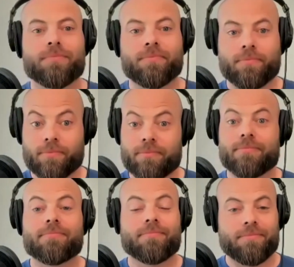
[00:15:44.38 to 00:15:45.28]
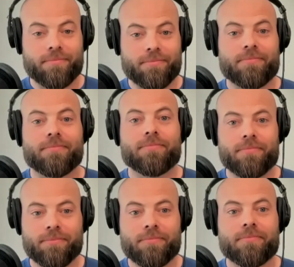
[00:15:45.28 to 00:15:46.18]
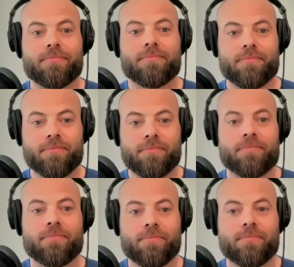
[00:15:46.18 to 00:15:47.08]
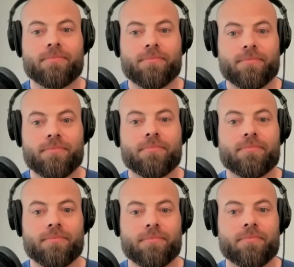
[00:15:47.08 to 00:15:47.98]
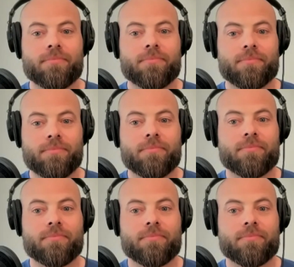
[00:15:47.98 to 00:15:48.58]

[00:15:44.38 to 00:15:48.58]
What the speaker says: This person isn't speaking.